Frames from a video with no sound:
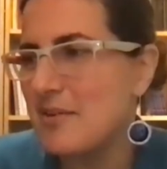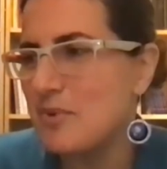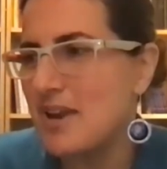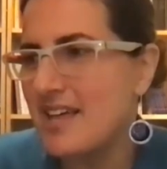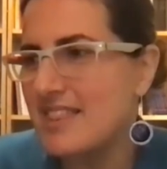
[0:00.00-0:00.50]

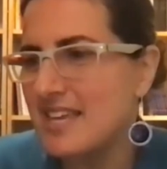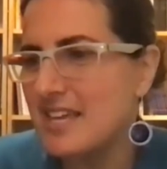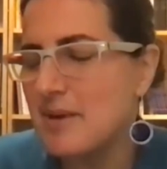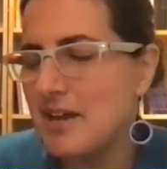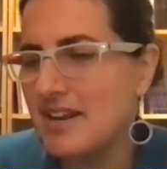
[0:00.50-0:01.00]
When I think
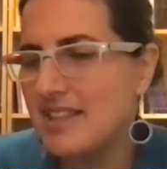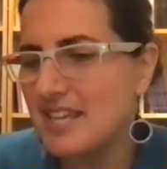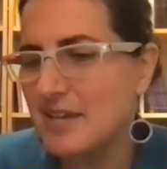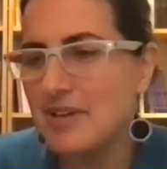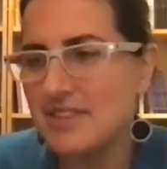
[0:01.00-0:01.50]
about it, I think
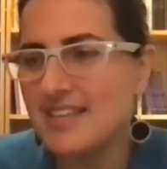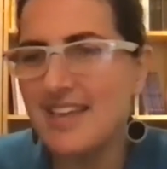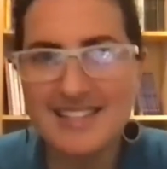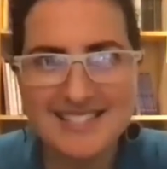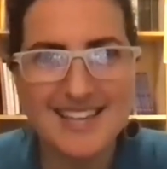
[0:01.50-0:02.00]
about the
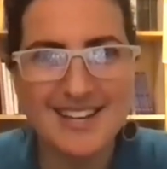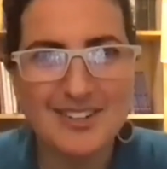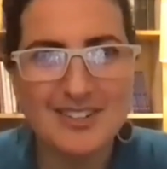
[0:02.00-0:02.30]
yetzer,